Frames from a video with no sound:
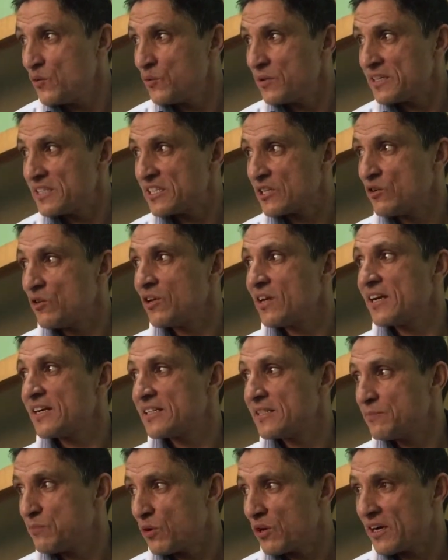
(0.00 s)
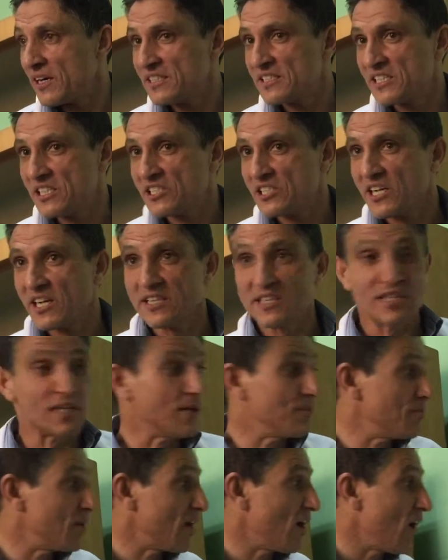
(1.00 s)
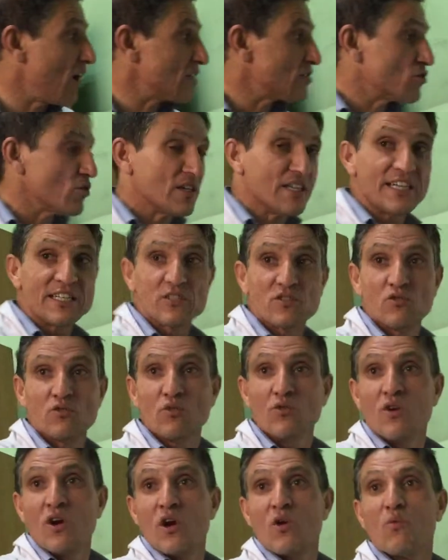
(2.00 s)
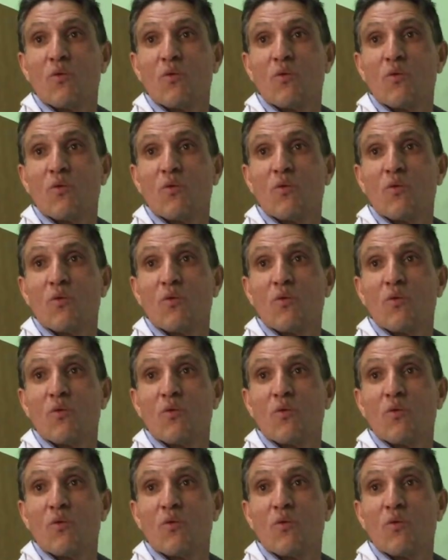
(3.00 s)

ventricular depolarization. They may also lead to